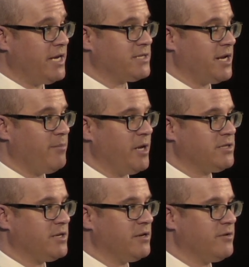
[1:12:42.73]
case that I
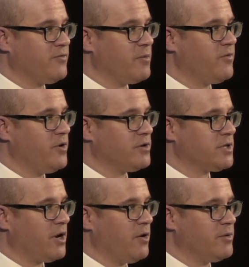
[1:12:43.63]
mentioned from a few years
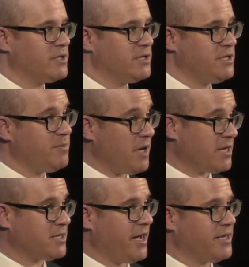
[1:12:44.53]
ago was a
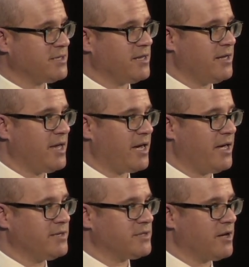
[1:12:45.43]
GPS case, and in that
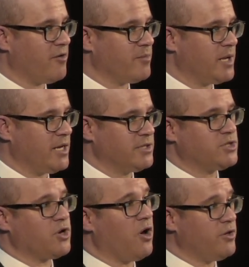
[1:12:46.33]
case the government
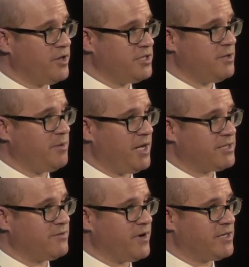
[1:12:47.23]
installed the
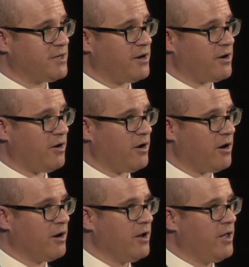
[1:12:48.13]
GPS device on a
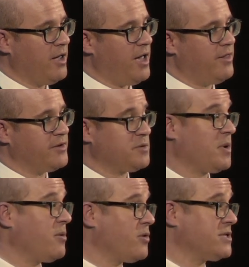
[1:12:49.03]
car, and the
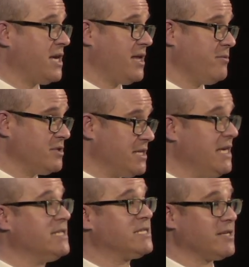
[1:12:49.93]
Supreme Court said it was the
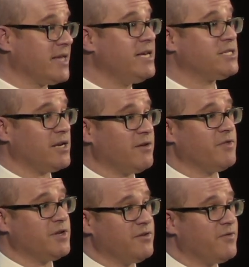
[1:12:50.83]
installation of
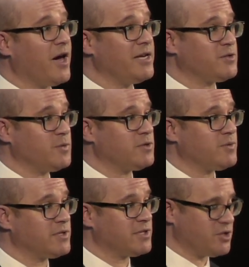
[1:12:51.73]
the device which
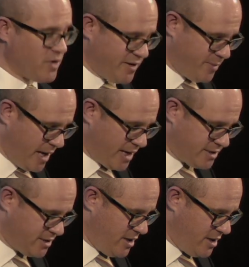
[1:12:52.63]
was the trespass.